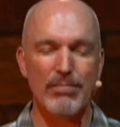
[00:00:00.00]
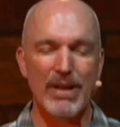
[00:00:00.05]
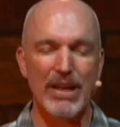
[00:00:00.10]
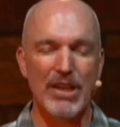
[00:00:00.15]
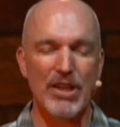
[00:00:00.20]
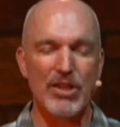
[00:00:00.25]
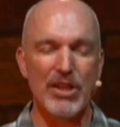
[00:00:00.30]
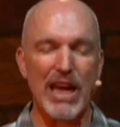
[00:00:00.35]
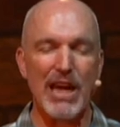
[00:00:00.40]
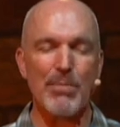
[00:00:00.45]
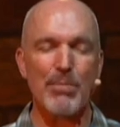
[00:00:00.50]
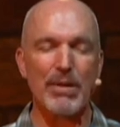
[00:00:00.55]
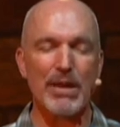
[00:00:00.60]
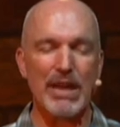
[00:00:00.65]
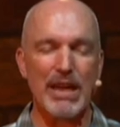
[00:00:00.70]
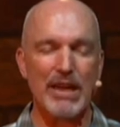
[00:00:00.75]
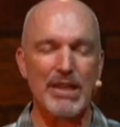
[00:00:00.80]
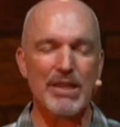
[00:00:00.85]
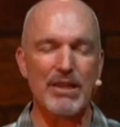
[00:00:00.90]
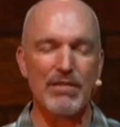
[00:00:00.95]
shape
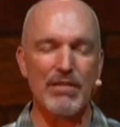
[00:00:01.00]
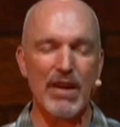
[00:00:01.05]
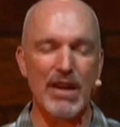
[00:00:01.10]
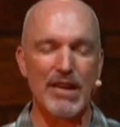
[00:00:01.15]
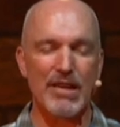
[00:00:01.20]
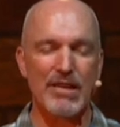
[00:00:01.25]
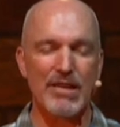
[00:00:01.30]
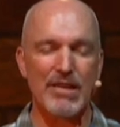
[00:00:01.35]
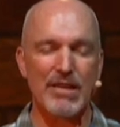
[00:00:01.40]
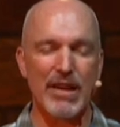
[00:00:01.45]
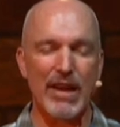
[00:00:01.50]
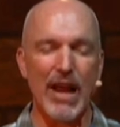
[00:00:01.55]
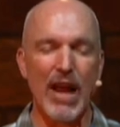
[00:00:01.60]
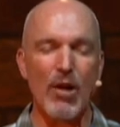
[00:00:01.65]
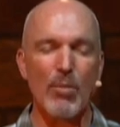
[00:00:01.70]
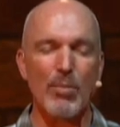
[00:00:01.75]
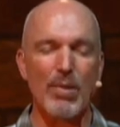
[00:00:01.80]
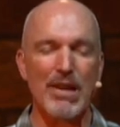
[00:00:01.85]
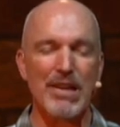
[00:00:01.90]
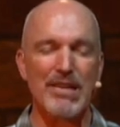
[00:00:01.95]
each of us,
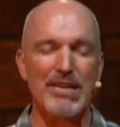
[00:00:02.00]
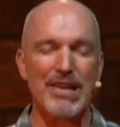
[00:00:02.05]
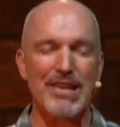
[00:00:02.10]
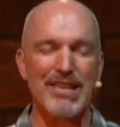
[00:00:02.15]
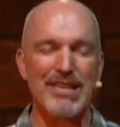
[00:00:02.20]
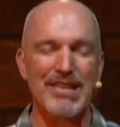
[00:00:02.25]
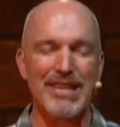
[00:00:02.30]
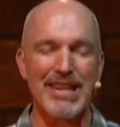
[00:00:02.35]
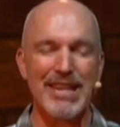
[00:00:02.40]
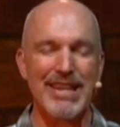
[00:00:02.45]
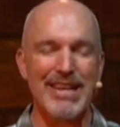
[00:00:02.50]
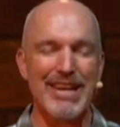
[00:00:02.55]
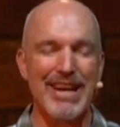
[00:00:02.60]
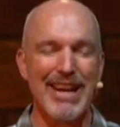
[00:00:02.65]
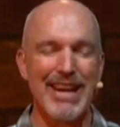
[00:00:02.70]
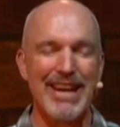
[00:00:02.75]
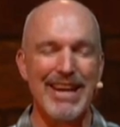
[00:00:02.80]
help us to see